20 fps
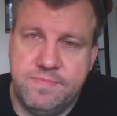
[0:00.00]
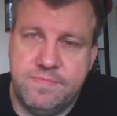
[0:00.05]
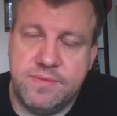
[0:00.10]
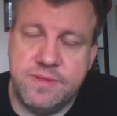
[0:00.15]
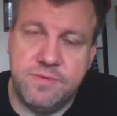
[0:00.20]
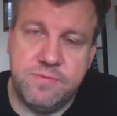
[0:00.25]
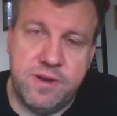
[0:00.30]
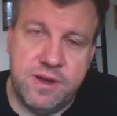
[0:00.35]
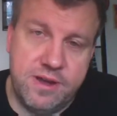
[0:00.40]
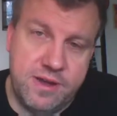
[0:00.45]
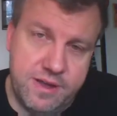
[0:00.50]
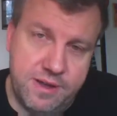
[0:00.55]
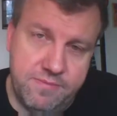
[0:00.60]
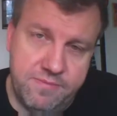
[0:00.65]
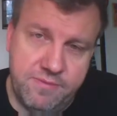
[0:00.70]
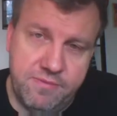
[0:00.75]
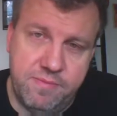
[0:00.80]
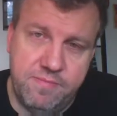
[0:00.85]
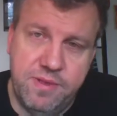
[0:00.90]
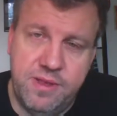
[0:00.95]
The wine
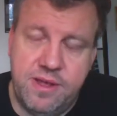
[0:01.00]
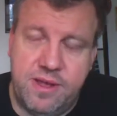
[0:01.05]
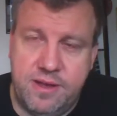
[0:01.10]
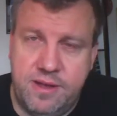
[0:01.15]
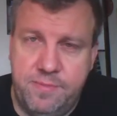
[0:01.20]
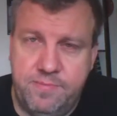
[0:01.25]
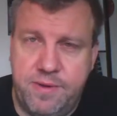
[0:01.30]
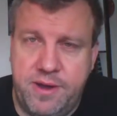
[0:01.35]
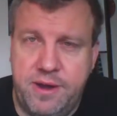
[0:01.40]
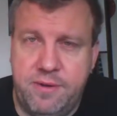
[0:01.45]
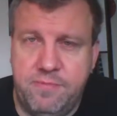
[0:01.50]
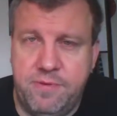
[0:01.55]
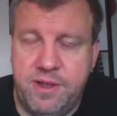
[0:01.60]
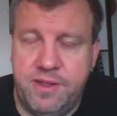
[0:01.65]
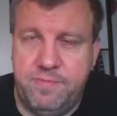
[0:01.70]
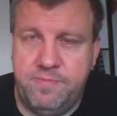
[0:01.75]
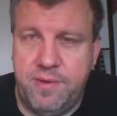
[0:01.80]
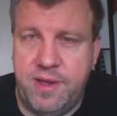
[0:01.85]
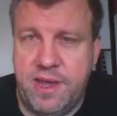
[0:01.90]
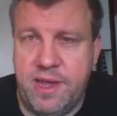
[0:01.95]
comes from the occupied
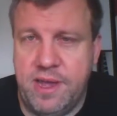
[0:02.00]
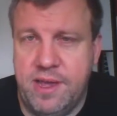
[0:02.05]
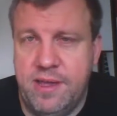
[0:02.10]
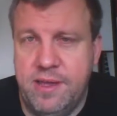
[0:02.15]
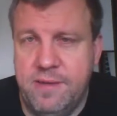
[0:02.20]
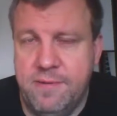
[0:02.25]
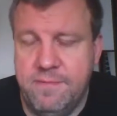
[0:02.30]
West Bank.